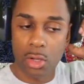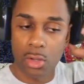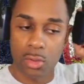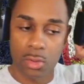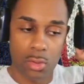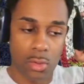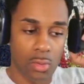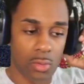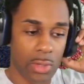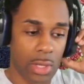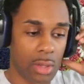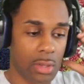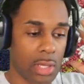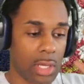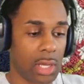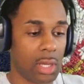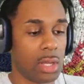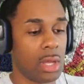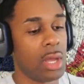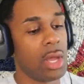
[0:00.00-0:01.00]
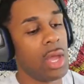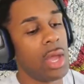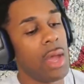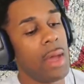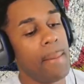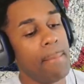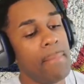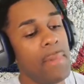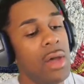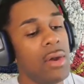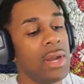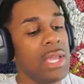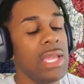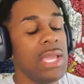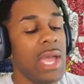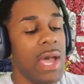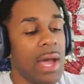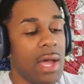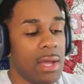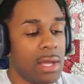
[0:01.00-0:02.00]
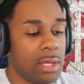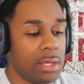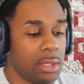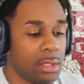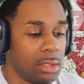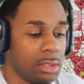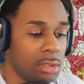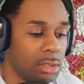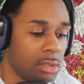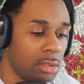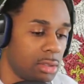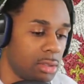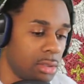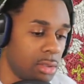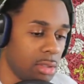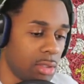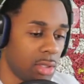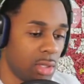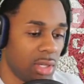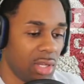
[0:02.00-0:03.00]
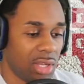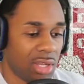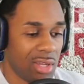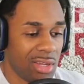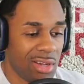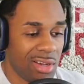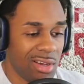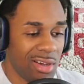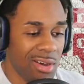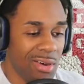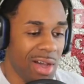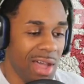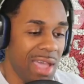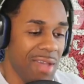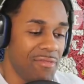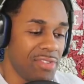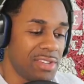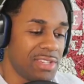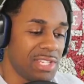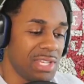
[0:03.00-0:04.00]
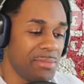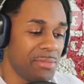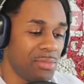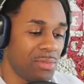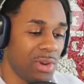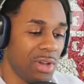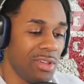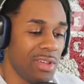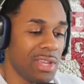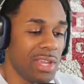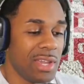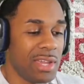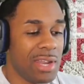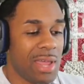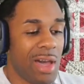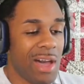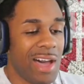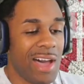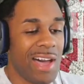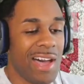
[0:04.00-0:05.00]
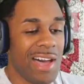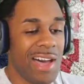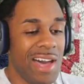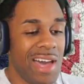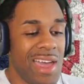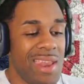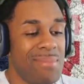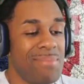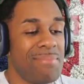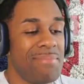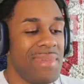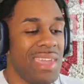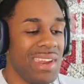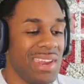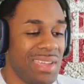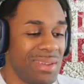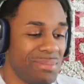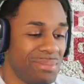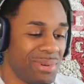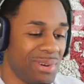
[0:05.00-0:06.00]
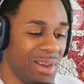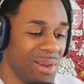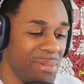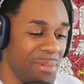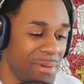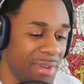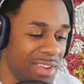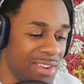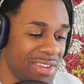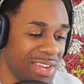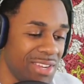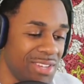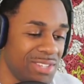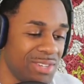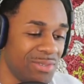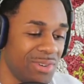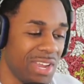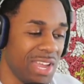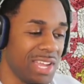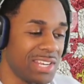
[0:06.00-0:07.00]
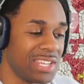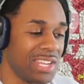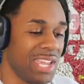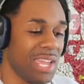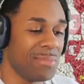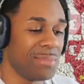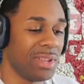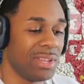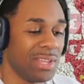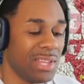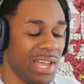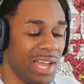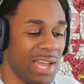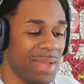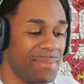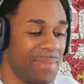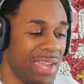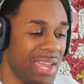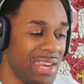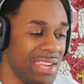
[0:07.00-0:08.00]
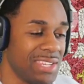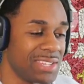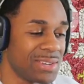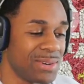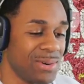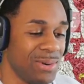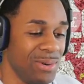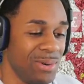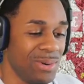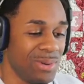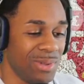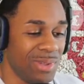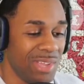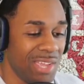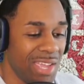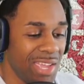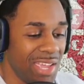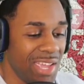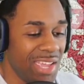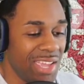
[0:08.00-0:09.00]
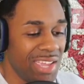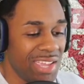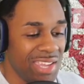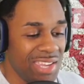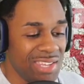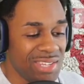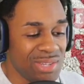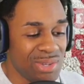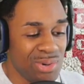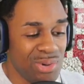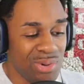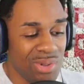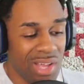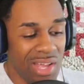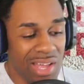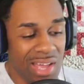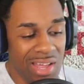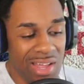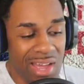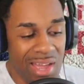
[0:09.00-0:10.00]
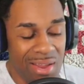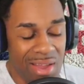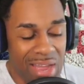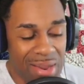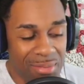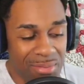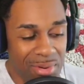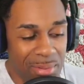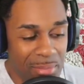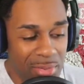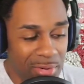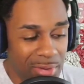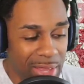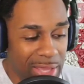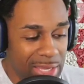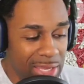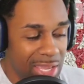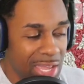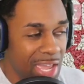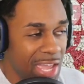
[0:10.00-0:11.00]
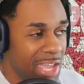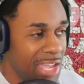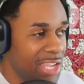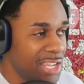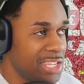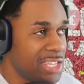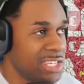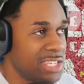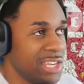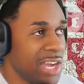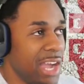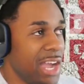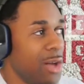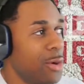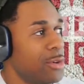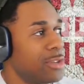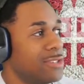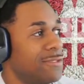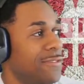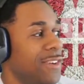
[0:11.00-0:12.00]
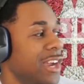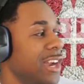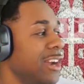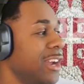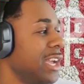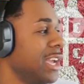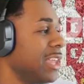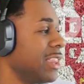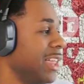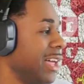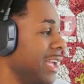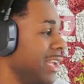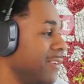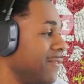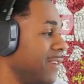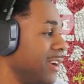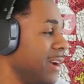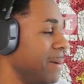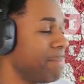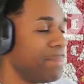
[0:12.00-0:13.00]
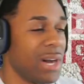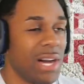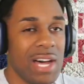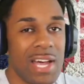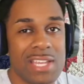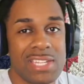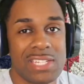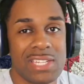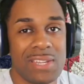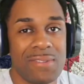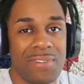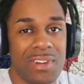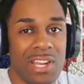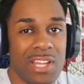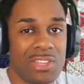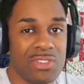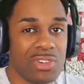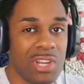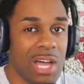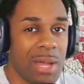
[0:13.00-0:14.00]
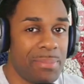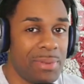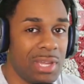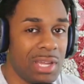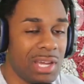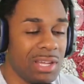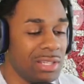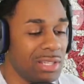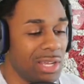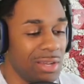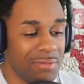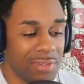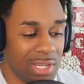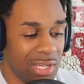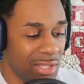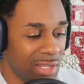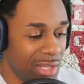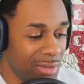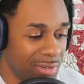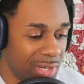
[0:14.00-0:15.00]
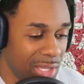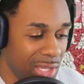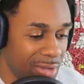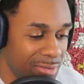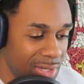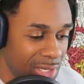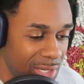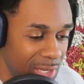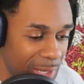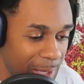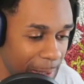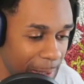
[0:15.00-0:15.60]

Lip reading: Ooh, Relja. Maria. Oh, I haven't seen Relja in a hot minute, bro. I remember I used to react to him a lot, man. He's cool. He's cool. I remember, like, his style was very, like, very positive, very tropic. I loved it. Loved it. Loved it.